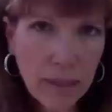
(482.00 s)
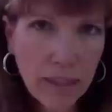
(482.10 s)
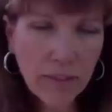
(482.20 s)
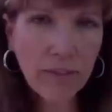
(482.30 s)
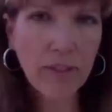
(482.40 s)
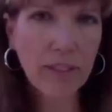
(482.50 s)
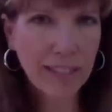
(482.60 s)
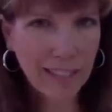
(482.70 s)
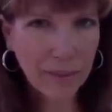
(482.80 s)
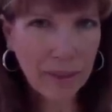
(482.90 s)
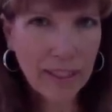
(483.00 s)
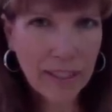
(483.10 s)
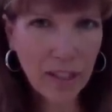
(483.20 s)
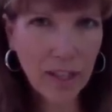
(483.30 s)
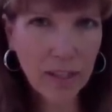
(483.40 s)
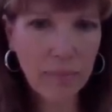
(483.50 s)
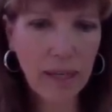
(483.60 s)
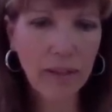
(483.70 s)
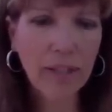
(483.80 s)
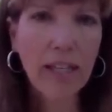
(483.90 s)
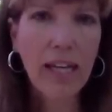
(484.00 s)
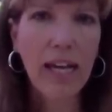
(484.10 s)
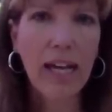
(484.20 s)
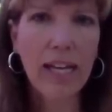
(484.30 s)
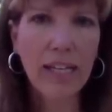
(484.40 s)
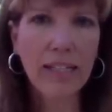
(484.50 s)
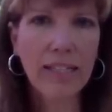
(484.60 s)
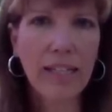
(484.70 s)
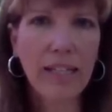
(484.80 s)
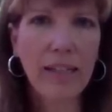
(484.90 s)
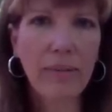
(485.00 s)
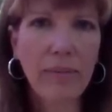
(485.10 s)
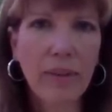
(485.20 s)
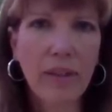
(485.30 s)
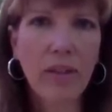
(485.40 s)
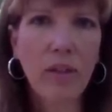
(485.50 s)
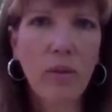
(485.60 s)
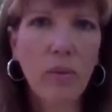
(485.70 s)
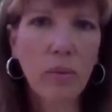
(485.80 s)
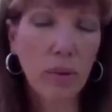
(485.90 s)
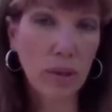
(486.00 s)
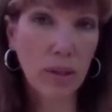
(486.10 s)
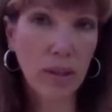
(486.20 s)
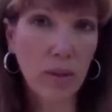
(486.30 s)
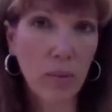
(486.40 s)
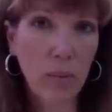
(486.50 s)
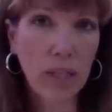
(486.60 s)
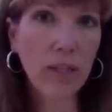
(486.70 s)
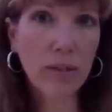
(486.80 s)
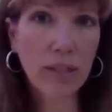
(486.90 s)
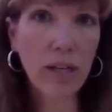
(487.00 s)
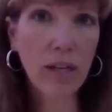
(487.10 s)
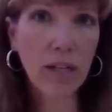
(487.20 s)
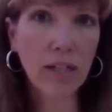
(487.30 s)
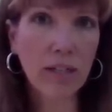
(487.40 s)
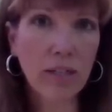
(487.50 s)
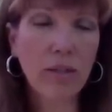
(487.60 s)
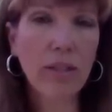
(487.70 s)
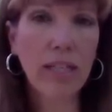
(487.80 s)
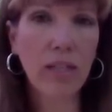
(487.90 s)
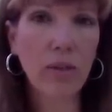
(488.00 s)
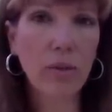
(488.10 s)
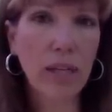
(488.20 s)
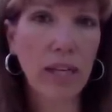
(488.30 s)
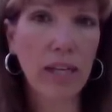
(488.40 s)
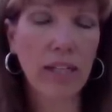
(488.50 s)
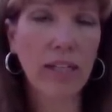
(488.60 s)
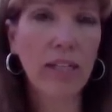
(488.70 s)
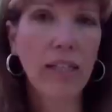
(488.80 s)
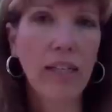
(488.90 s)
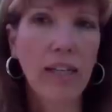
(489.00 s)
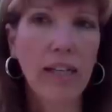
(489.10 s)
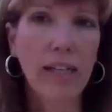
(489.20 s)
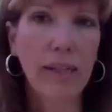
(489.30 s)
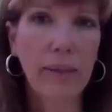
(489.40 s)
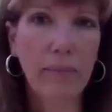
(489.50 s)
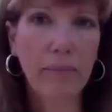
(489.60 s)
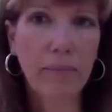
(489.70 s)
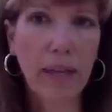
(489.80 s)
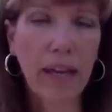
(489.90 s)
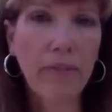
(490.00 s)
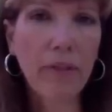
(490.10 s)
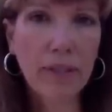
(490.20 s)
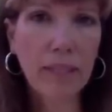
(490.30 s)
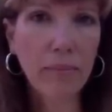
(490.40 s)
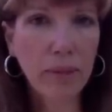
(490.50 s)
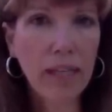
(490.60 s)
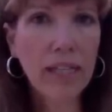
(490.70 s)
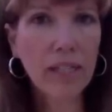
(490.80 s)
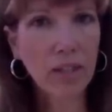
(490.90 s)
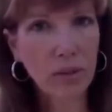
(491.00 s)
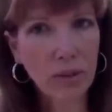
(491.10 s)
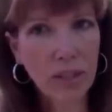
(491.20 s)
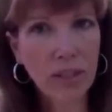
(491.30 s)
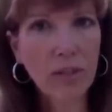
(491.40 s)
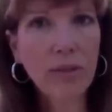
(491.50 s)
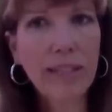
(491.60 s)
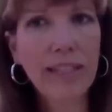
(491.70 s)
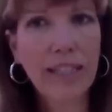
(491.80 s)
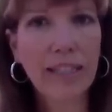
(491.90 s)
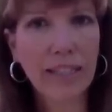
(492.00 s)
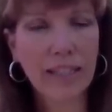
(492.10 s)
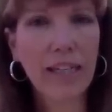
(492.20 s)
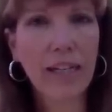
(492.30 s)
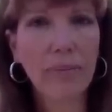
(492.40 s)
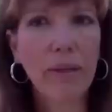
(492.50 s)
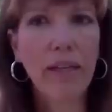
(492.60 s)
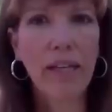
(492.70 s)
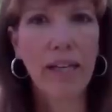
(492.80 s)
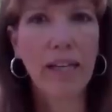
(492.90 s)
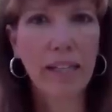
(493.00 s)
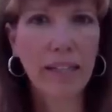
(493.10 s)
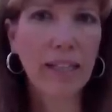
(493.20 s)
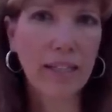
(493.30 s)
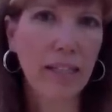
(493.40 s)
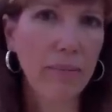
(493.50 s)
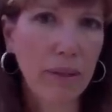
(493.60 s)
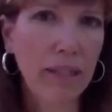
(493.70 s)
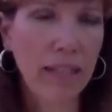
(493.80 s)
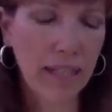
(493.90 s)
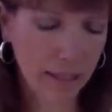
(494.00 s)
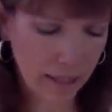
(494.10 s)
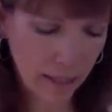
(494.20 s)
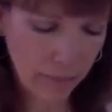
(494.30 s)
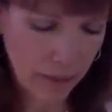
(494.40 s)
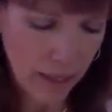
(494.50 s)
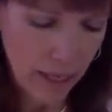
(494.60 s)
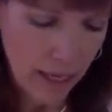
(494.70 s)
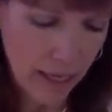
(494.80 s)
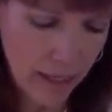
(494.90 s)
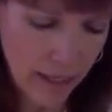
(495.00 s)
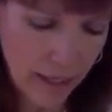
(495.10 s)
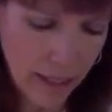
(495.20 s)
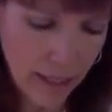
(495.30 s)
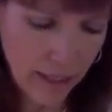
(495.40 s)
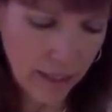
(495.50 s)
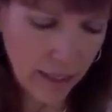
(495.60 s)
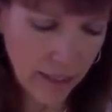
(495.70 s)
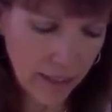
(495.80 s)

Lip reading: done first. That's kind of what I just talked about. And know what those are so that you can have those in place so you can do the next step and the next step and the next step. And then